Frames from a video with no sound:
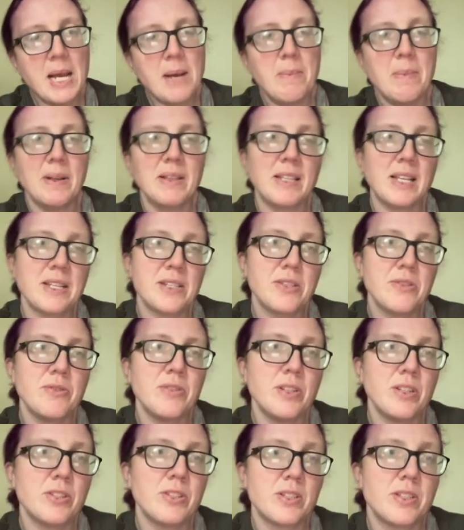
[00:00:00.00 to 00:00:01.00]
My last two
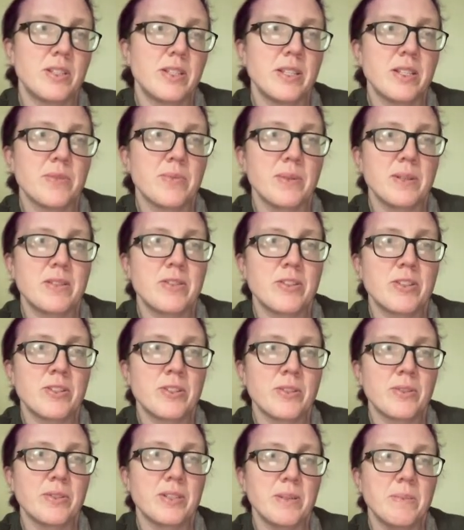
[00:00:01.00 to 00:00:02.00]
digits in this region
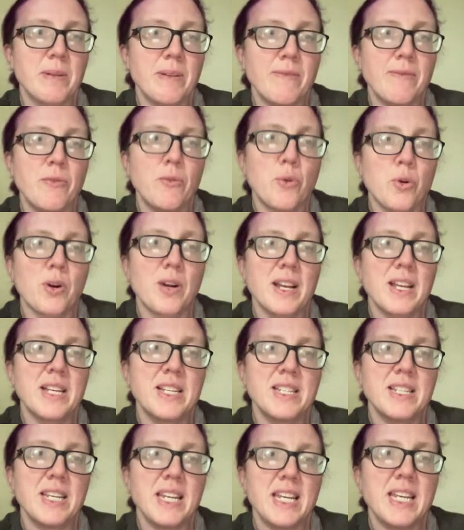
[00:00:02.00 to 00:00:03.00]
are going to be 4
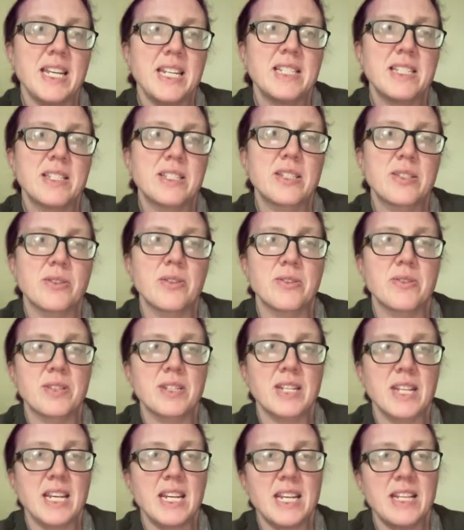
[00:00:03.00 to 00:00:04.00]
and 8, so there's
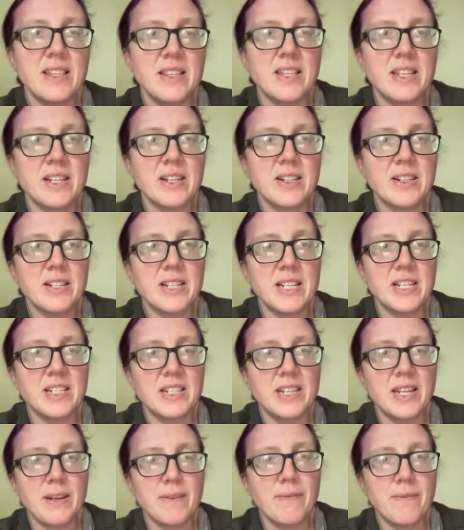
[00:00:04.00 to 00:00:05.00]
an 8 there
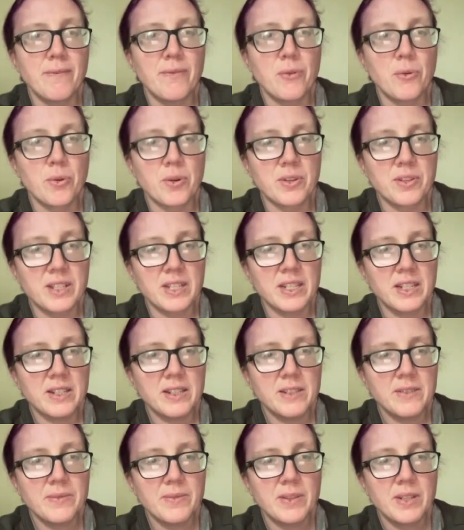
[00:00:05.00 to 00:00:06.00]
and a 4
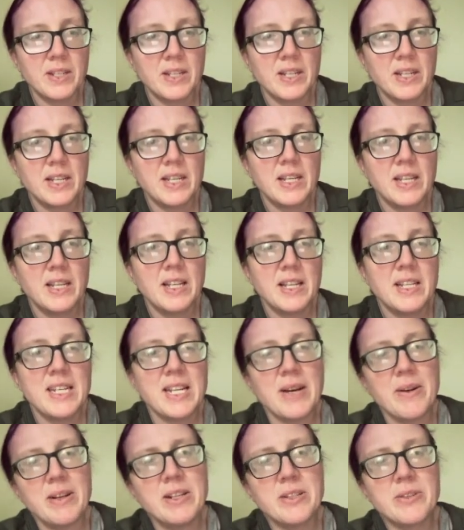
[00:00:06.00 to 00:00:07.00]
there.
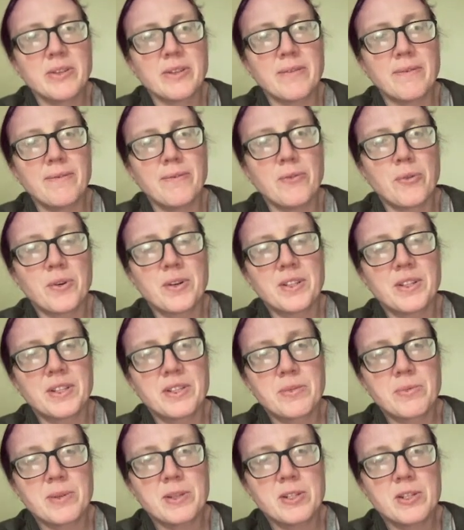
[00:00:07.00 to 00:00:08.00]
Now I know that 4 in
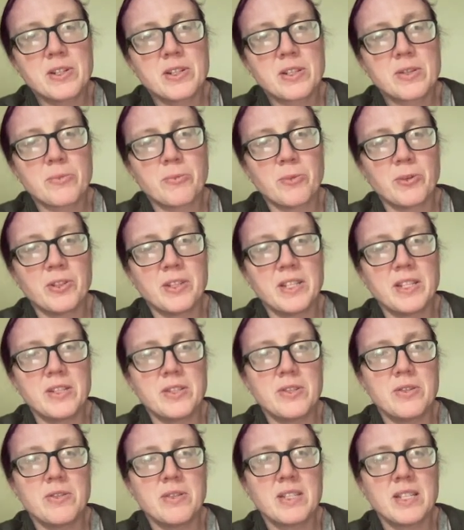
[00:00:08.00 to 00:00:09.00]
this region is in one of these
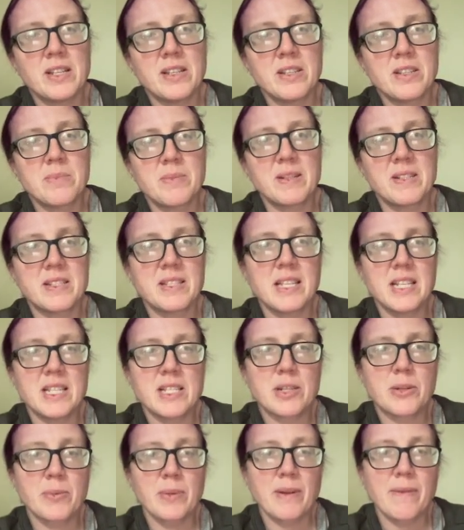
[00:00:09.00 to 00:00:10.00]
two cells because
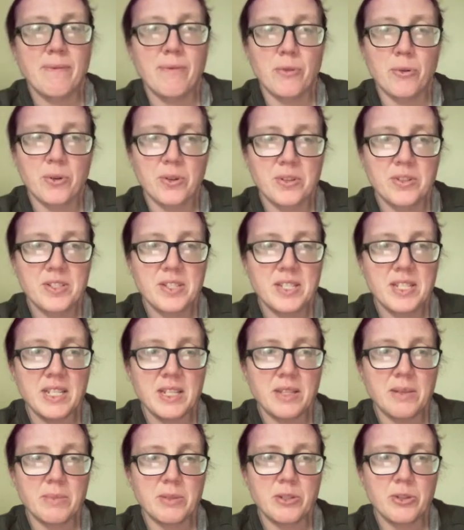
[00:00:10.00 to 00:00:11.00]
these 3 4s see
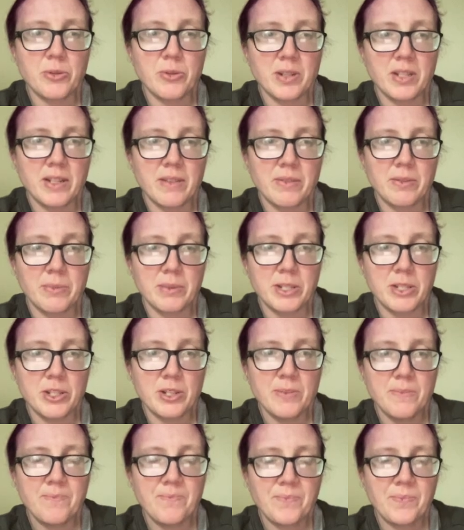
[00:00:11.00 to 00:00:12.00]
the majority of the
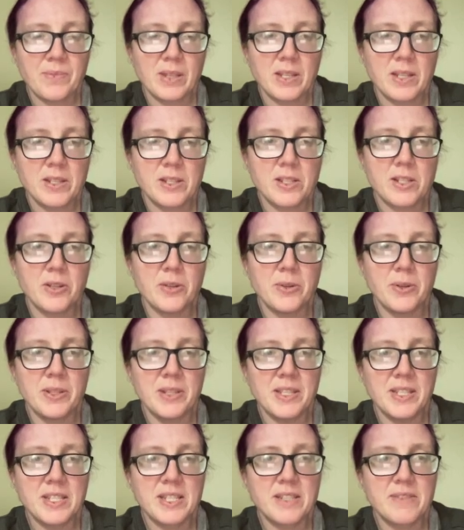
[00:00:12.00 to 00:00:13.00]
region. So
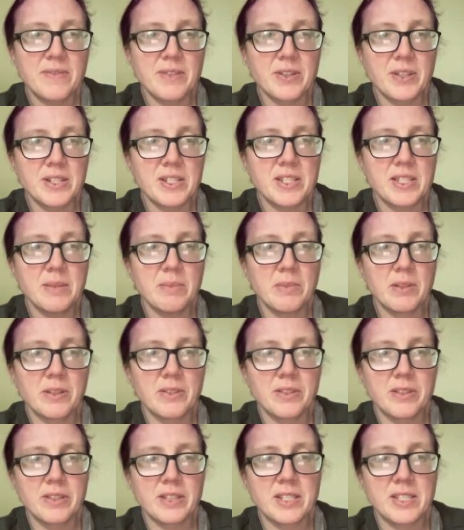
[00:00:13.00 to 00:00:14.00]
this is very
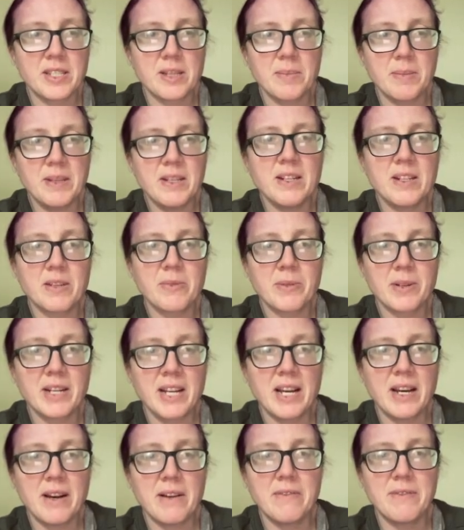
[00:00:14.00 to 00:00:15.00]
similar to this up here where I
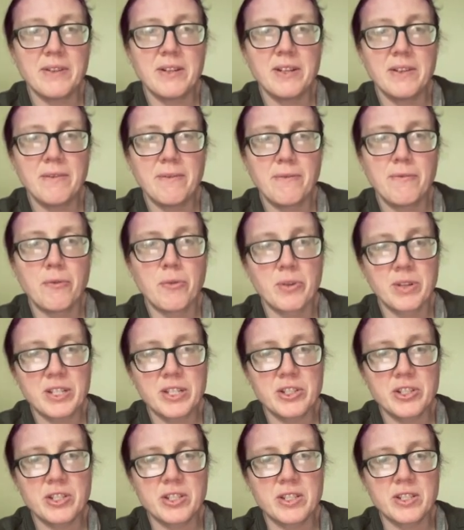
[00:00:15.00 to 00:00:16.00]
have 4
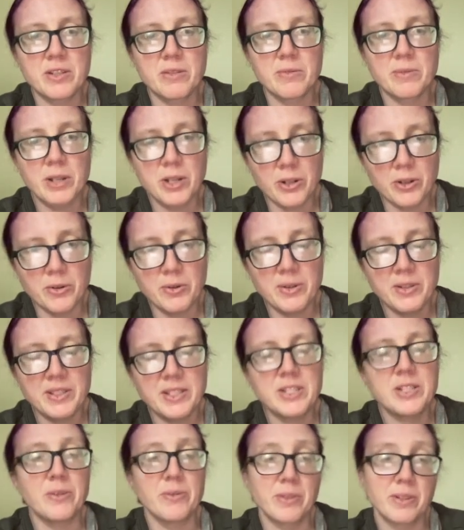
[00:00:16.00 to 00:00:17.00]
digits in a row
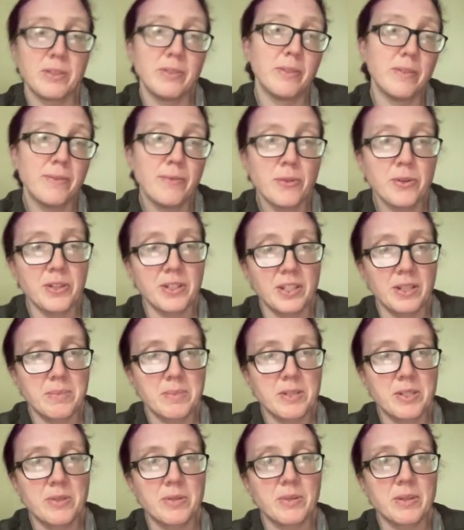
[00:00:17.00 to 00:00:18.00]
that don't include a 4 in them,
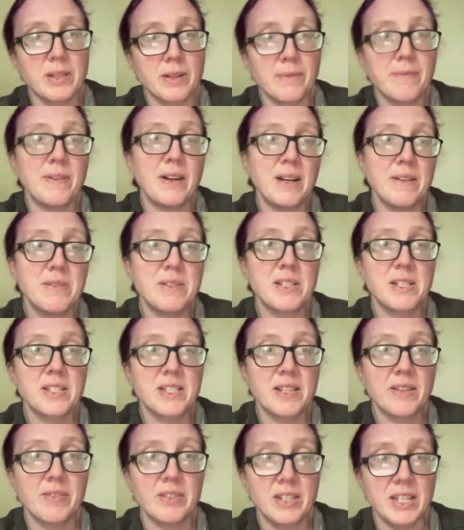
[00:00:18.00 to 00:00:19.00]
so they're either 5, 6,
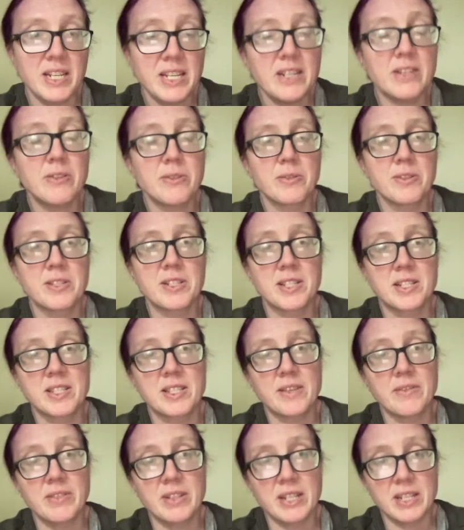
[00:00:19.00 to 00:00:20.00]
7, 8, or 6,
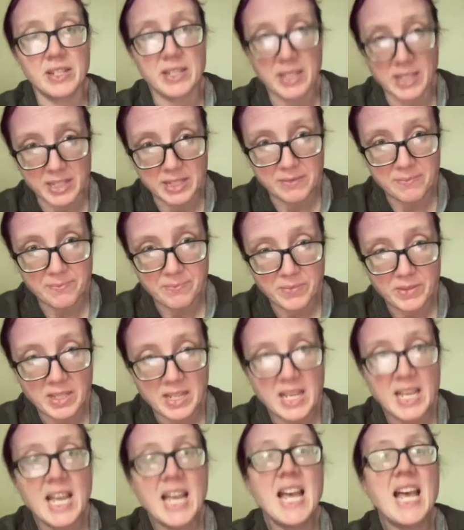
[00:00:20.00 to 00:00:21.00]
7, 8, 9.
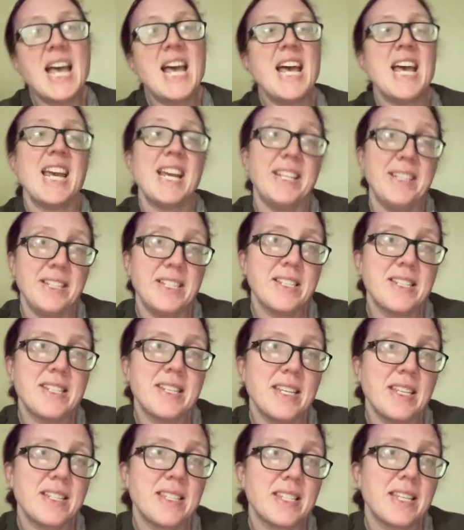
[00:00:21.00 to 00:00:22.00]
In this
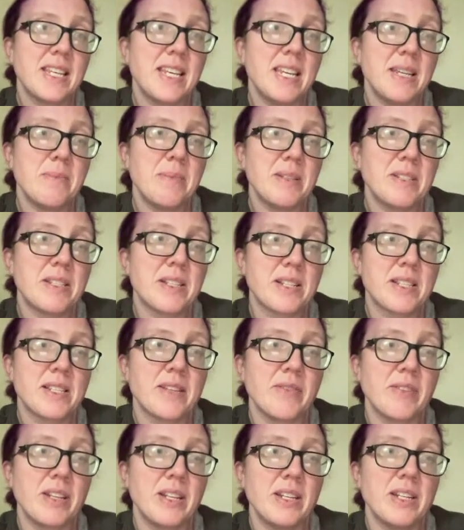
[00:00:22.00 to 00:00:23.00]
case, they can't be 6,
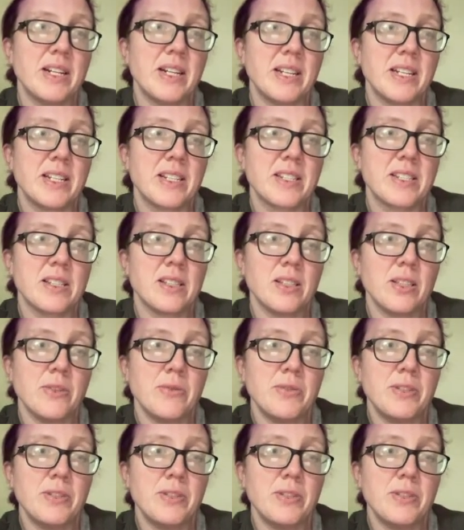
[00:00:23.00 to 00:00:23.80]
7, 8, 9 because the low